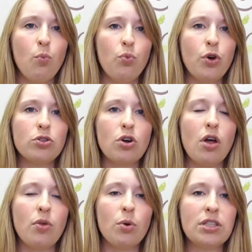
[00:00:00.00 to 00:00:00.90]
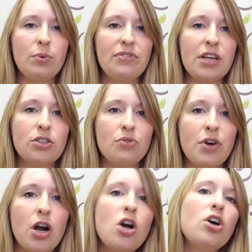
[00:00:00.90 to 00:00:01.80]
Those are all the words that we've done so
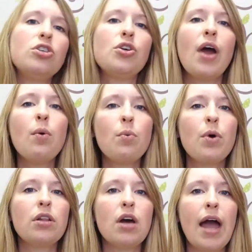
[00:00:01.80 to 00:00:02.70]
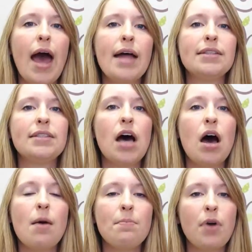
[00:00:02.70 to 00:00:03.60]
far. So now we want to look at
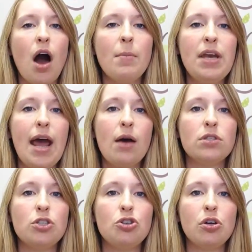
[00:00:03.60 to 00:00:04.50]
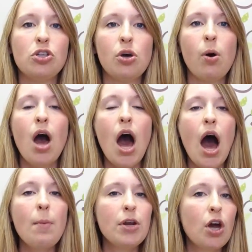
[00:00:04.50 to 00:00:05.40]
some common nouns that you can do.
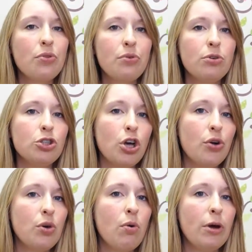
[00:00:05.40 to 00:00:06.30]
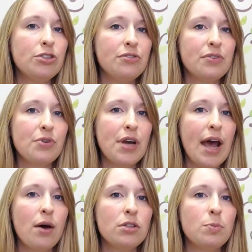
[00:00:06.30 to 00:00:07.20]
I'm going to go through and show you a bunch of different
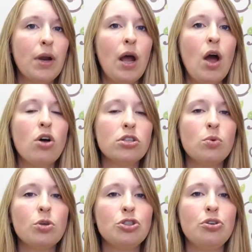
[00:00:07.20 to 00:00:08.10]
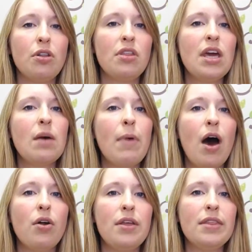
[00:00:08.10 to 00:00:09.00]
nouns, but I also want you to think
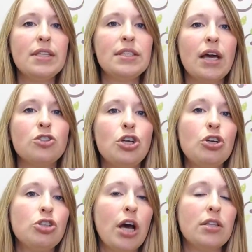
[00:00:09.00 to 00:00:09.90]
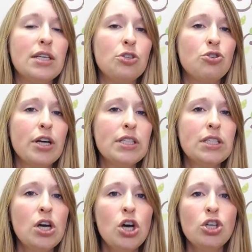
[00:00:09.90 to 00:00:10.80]
about in this section your child's interests.
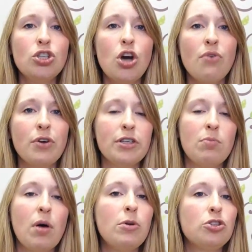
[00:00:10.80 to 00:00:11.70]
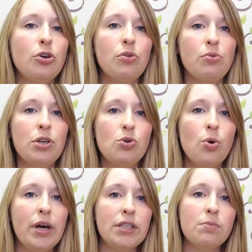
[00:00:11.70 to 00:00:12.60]
So for example, I'm going to show you 3
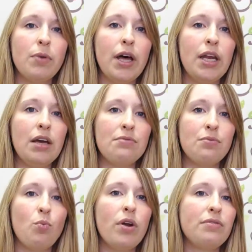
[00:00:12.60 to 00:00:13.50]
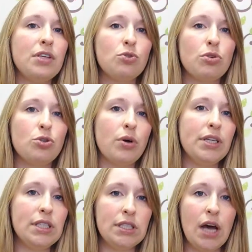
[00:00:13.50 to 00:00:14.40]
toys, but if one of these 3
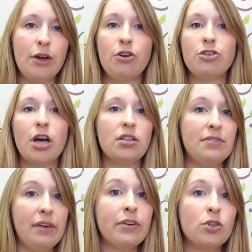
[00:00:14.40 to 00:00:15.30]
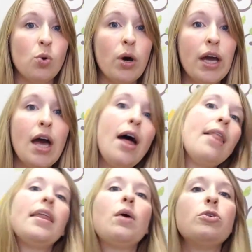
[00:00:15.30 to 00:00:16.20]
toys is not your child's favorite toy,
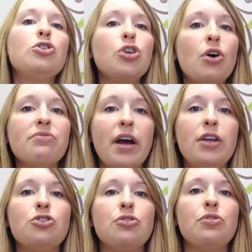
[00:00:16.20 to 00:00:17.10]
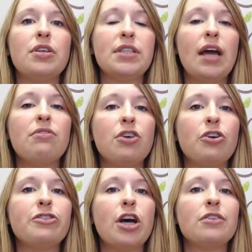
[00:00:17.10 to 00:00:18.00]
then I want you to go find the sign for your
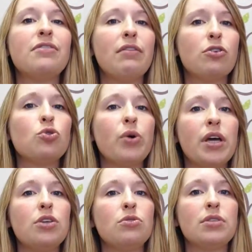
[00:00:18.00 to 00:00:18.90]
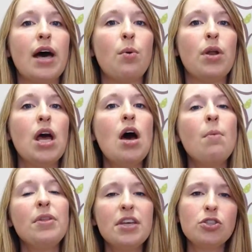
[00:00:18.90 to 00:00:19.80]
child's favorite toy and use that one.
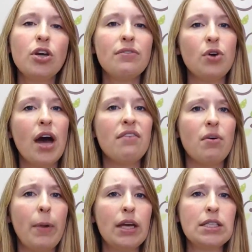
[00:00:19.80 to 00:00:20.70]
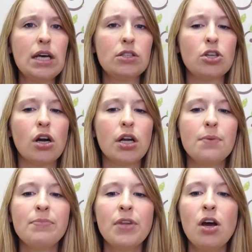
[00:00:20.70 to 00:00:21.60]
But this will give you kind of a bank to get started.
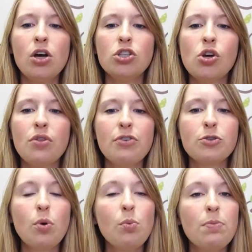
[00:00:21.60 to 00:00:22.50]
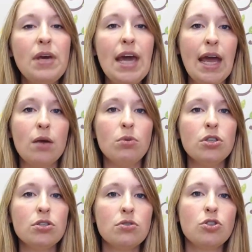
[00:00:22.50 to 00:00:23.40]
So the first one would be
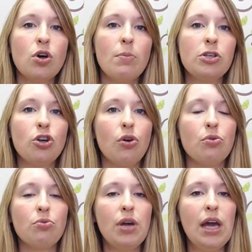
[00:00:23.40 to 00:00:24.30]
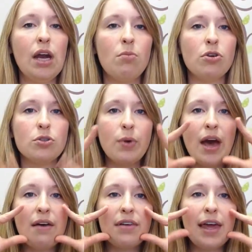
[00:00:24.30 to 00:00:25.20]
animals. So I'm going to show you 3 animals. We
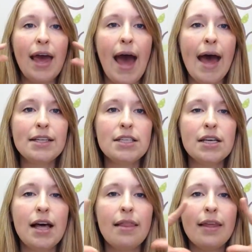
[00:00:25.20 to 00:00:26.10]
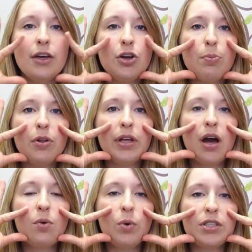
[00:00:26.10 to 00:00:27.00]
have cat, like you're pulling
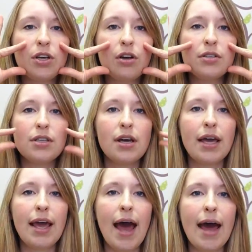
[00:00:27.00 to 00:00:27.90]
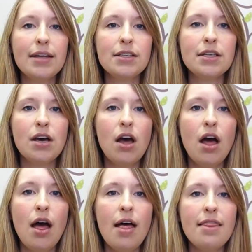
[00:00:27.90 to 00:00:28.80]
on whiskers, cat.
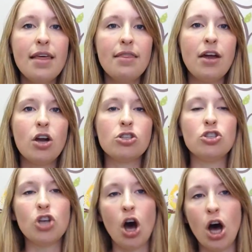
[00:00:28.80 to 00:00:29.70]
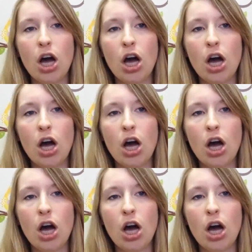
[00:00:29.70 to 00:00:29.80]
Then there's dog.